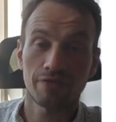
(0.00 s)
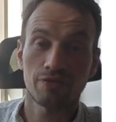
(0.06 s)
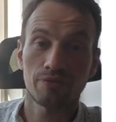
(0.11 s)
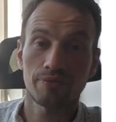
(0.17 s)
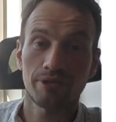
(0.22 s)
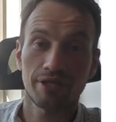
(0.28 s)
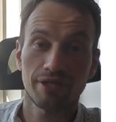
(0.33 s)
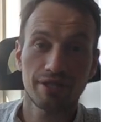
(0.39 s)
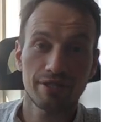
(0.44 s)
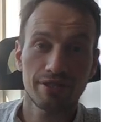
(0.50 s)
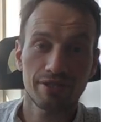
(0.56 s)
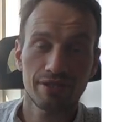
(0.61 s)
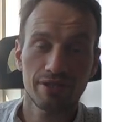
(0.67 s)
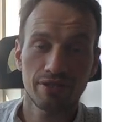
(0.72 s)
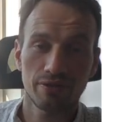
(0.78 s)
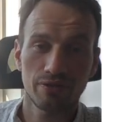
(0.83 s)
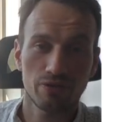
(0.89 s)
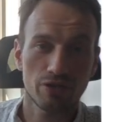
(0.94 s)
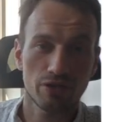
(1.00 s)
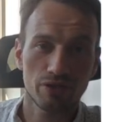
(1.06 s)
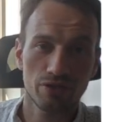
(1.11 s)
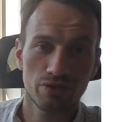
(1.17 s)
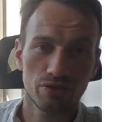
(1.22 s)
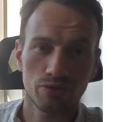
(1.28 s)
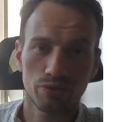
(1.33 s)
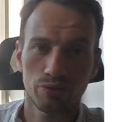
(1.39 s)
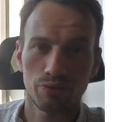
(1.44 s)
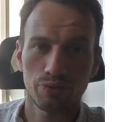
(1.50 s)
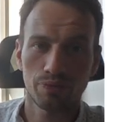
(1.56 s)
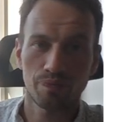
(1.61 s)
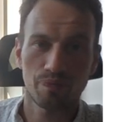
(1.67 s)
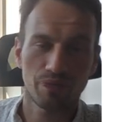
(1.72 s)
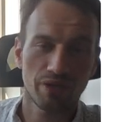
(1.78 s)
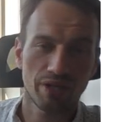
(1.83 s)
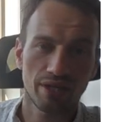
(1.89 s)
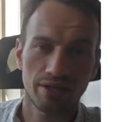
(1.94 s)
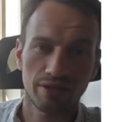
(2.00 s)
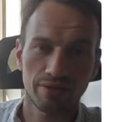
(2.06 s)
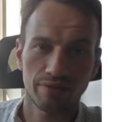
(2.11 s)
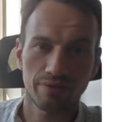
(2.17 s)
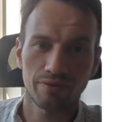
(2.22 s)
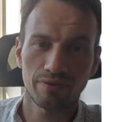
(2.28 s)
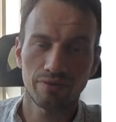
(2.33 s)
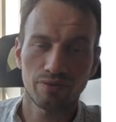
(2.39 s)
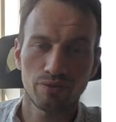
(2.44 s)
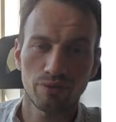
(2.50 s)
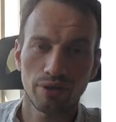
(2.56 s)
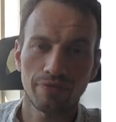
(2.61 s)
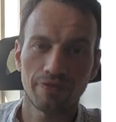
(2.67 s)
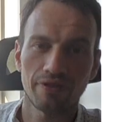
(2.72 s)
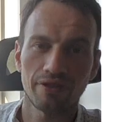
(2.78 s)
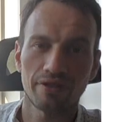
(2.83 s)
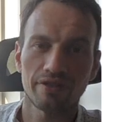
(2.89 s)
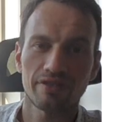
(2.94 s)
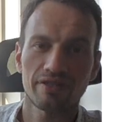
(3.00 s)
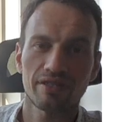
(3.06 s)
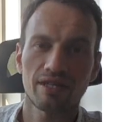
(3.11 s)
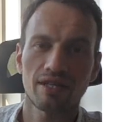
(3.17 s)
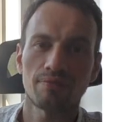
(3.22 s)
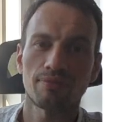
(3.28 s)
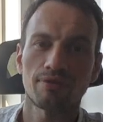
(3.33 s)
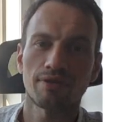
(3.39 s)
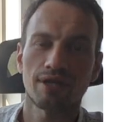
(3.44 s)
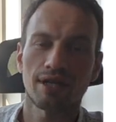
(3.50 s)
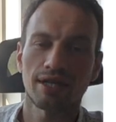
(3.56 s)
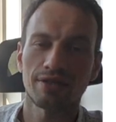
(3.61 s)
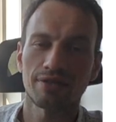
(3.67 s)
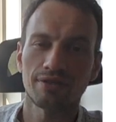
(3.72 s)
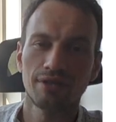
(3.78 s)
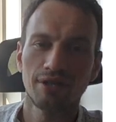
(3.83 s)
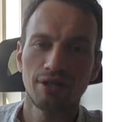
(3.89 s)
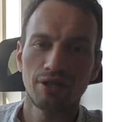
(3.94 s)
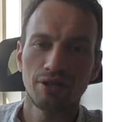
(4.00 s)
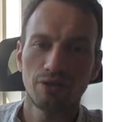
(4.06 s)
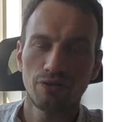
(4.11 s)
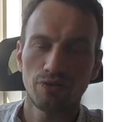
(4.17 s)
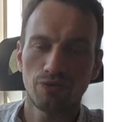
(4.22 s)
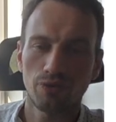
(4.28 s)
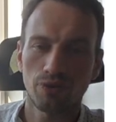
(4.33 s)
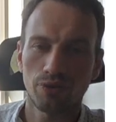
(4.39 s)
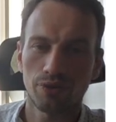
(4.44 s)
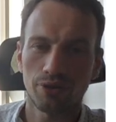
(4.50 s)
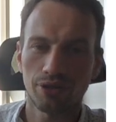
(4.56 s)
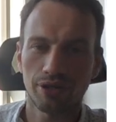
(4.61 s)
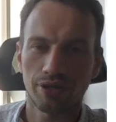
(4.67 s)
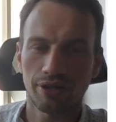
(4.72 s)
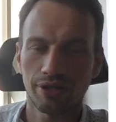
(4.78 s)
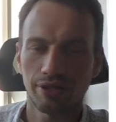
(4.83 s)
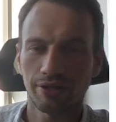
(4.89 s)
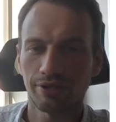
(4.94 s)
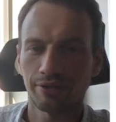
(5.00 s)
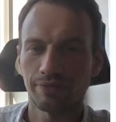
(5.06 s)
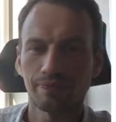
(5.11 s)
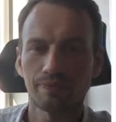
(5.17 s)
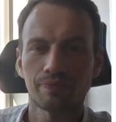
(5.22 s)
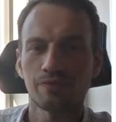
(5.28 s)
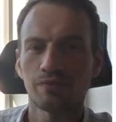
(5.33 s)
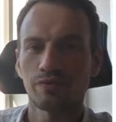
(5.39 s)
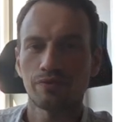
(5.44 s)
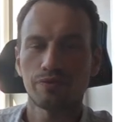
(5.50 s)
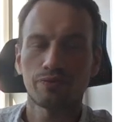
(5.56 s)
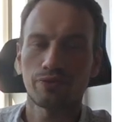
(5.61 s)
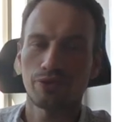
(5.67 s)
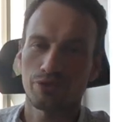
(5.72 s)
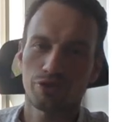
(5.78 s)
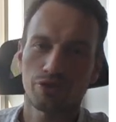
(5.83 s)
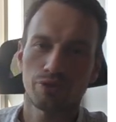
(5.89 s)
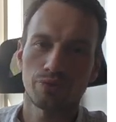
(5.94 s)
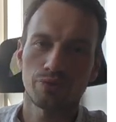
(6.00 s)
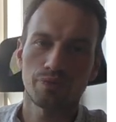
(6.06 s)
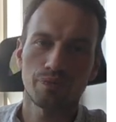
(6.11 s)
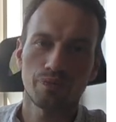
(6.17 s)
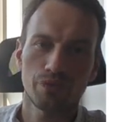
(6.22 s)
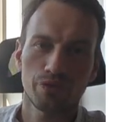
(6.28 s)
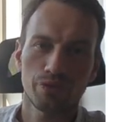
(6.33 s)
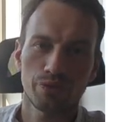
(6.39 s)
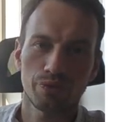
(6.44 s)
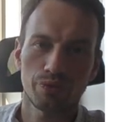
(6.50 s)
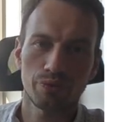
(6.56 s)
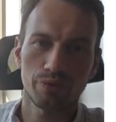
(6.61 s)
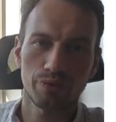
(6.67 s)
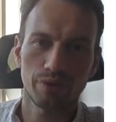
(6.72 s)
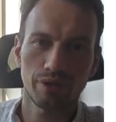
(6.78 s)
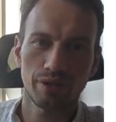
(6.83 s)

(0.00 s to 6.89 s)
numerics just to have a stable run for show. So